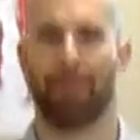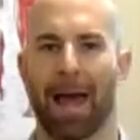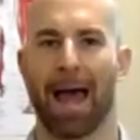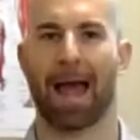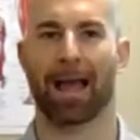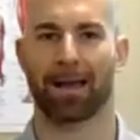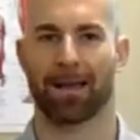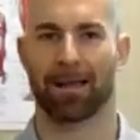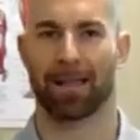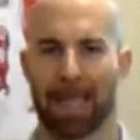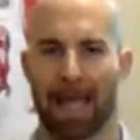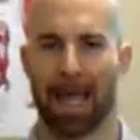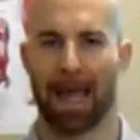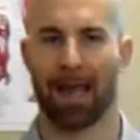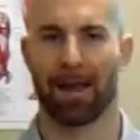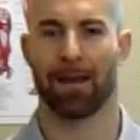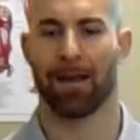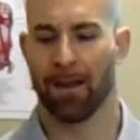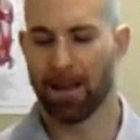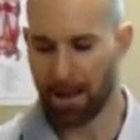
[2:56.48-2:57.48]
back
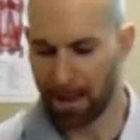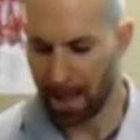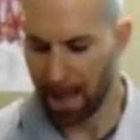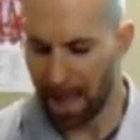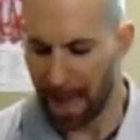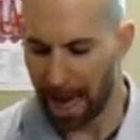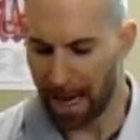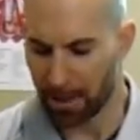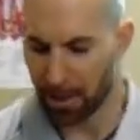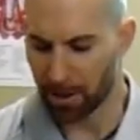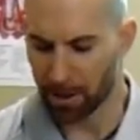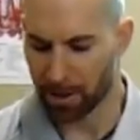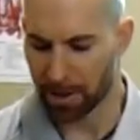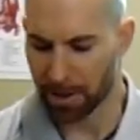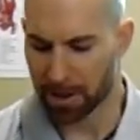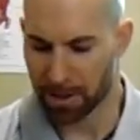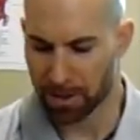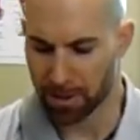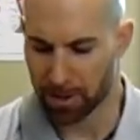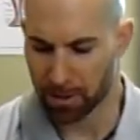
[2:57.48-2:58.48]
again, and you're going
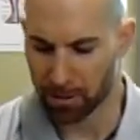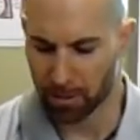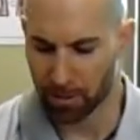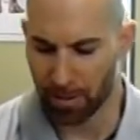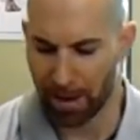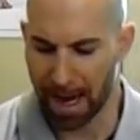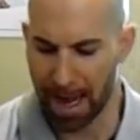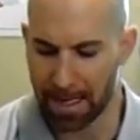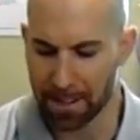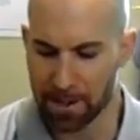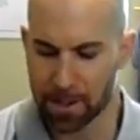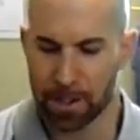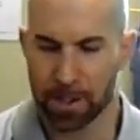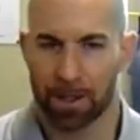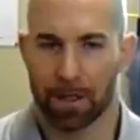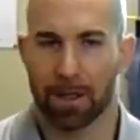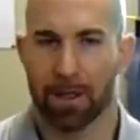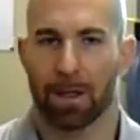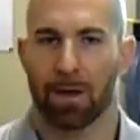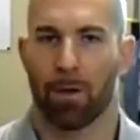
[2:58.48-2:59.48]
to stretch
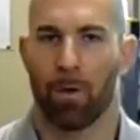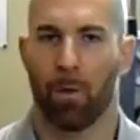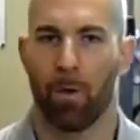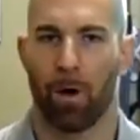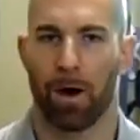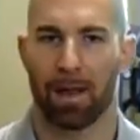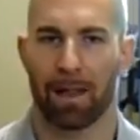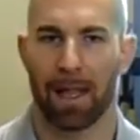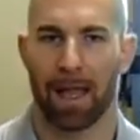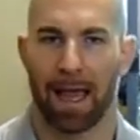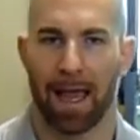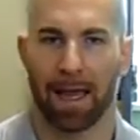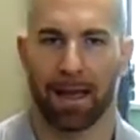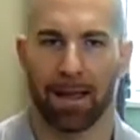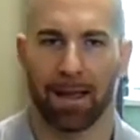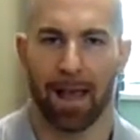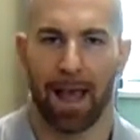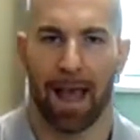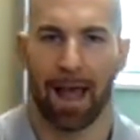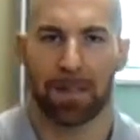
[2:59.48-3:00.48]
one
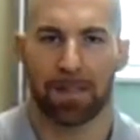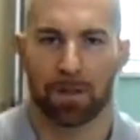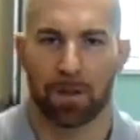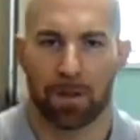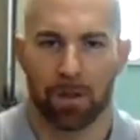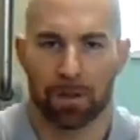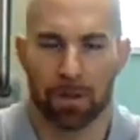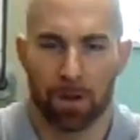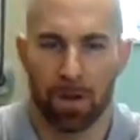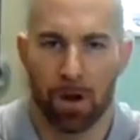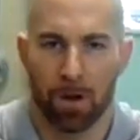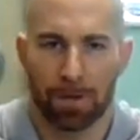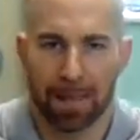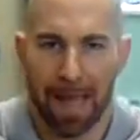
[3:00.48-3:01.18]
leg as you go